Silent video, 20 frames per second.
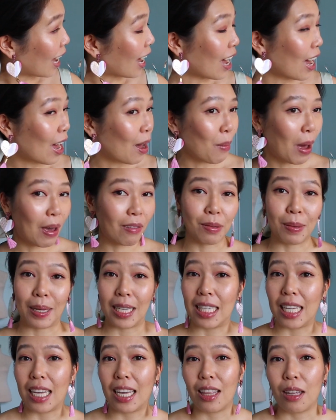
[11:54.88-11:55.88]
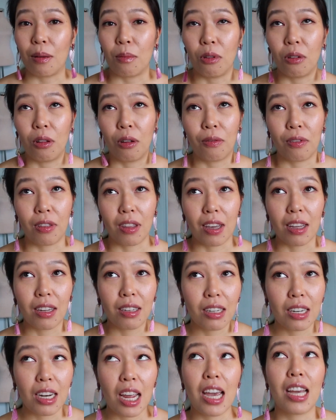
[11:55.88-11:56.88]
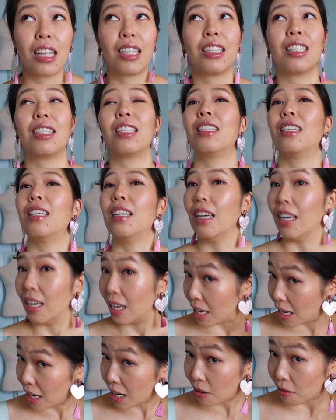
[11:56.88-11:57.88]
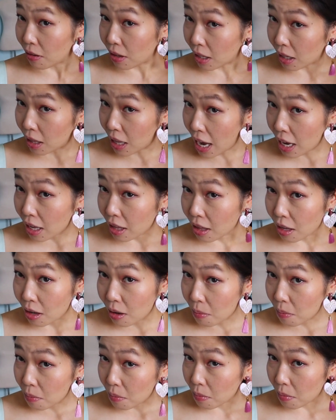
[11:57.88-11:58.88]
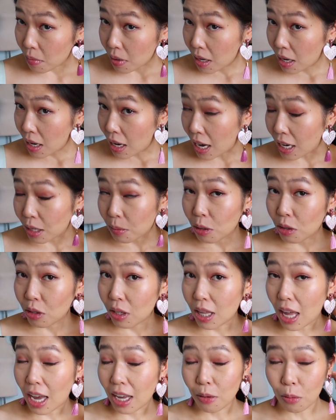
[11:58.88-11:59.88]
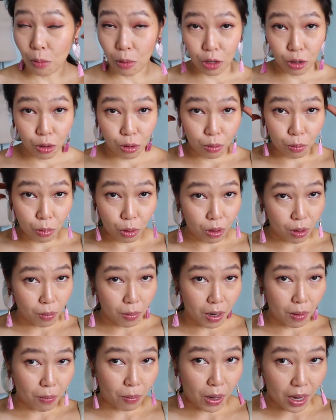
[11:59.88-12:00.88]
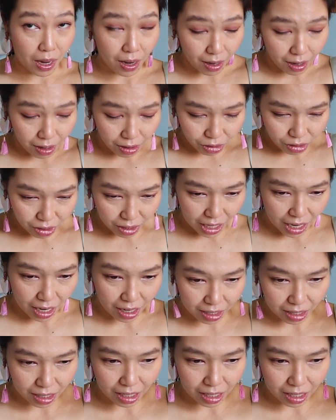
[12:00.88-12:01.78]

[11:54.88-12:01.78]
I've been seeing them all over the internet and I really like them. I especially like when you put them in a bun and it just kind of